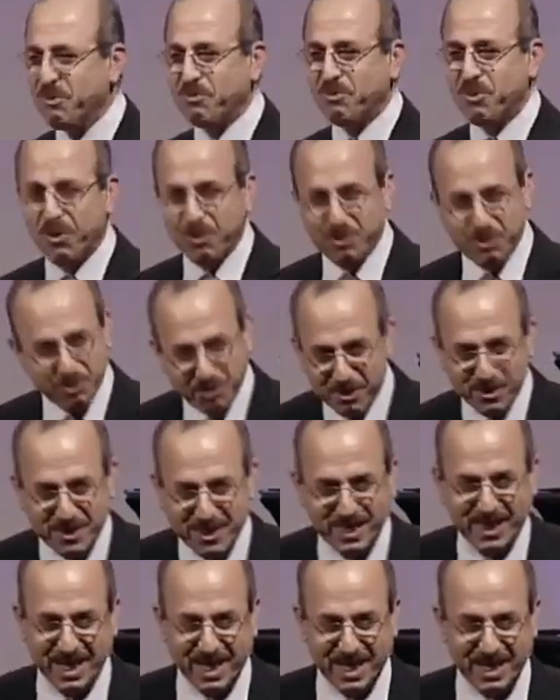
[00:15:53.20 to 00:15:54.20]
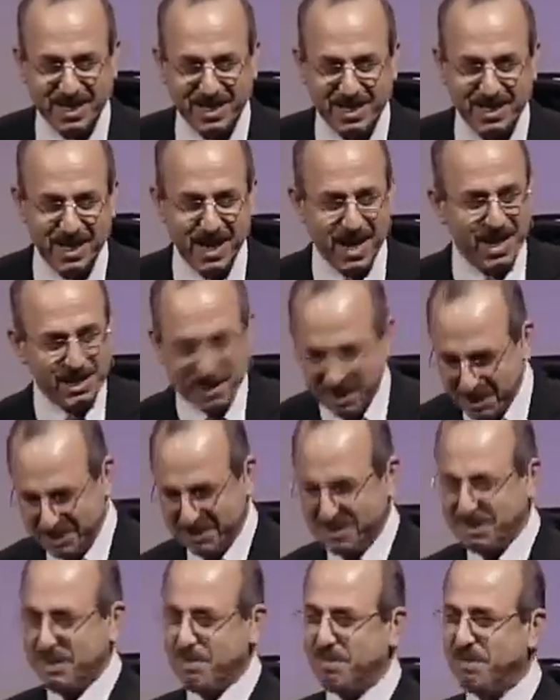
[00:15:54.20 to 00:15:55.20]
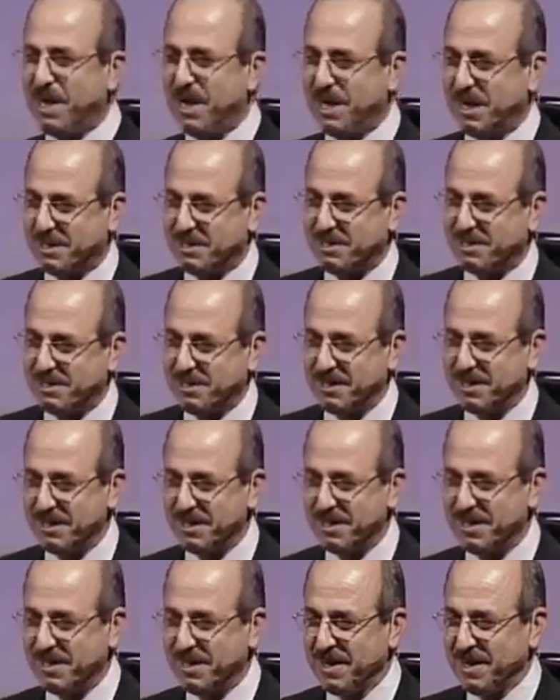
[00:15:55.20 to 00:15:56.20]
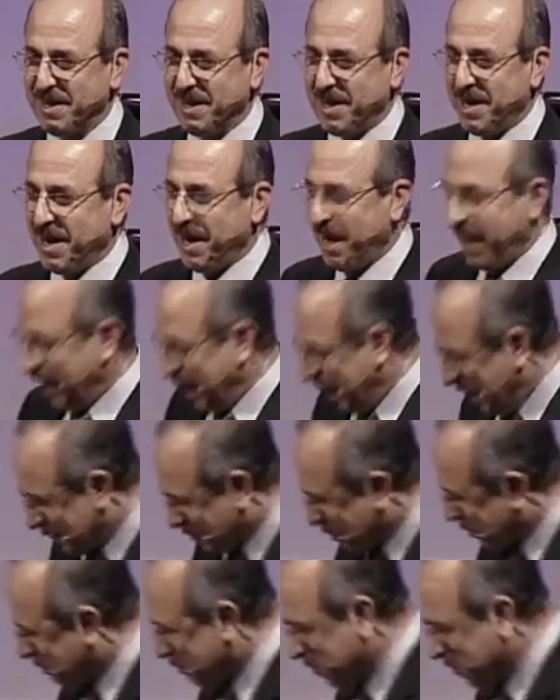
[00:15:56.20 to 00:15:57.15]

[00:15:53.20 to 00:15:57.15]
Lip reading: for good thing, and He is the best. It's